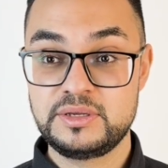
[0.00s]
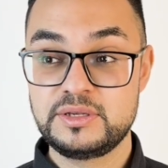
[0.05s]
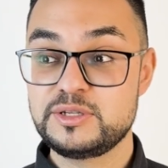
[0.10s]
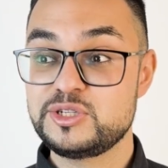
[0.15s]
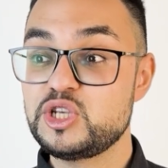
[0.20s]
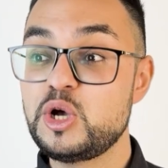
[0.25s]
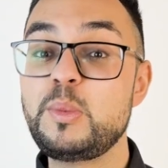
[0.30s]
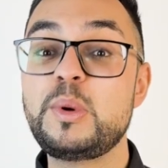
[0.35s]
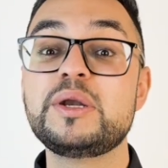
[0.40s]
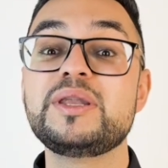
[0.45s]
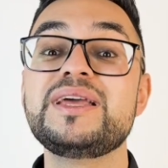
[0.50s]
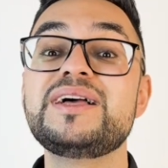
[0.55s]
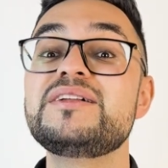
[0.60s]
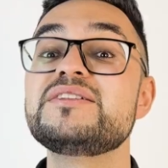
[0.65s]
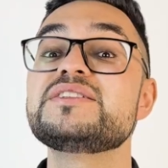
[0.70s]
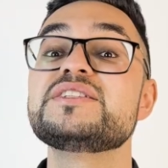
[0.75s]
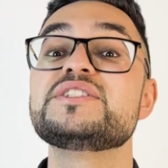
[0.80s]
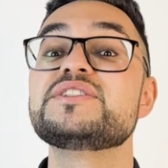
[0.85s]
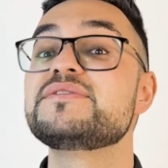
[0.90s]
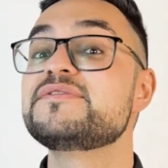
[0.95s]
someone
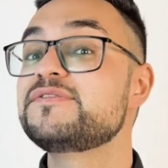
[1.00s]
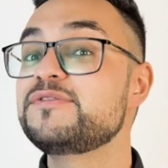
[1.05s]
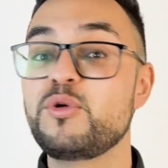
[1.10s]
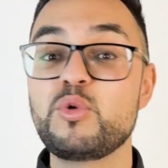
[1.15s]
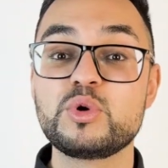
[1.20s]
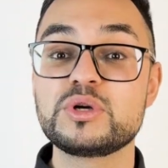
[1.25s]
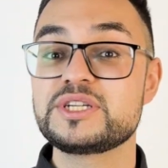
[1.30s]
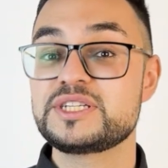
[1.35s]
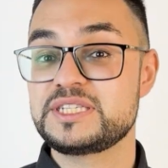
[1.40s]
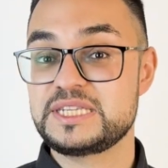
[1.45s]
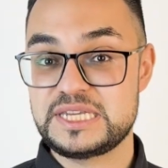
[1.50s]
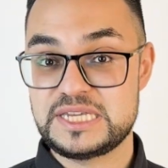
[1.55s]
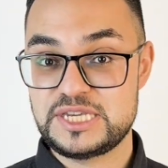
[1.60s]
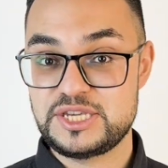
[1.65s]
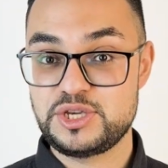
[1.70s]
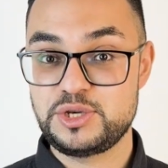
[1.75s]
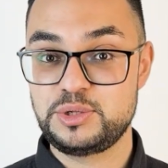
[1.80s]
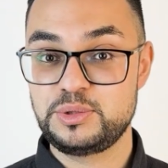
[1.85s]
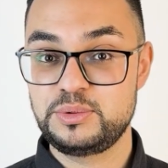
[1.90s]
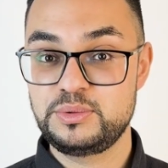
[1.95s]
else is forcing
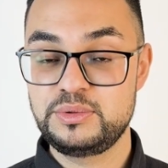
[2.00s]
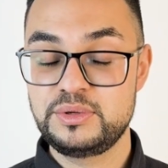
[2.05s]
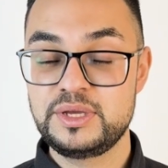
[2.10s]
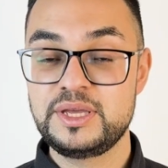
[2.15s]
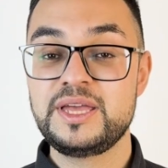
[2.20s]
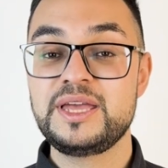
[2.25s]
you,